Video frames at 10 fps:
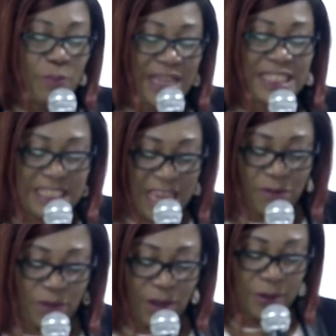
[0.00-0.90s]
my
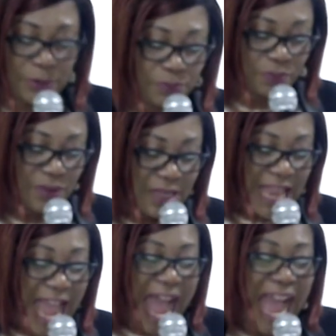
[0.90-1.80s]
Savior.
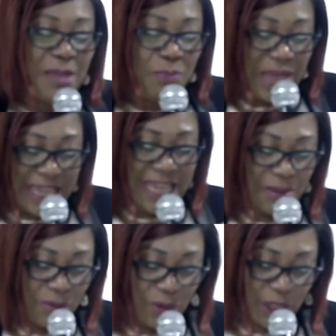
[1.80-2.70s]
I make
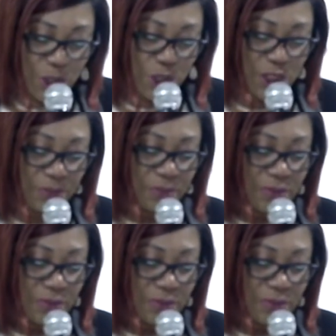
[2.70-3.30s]
him rich.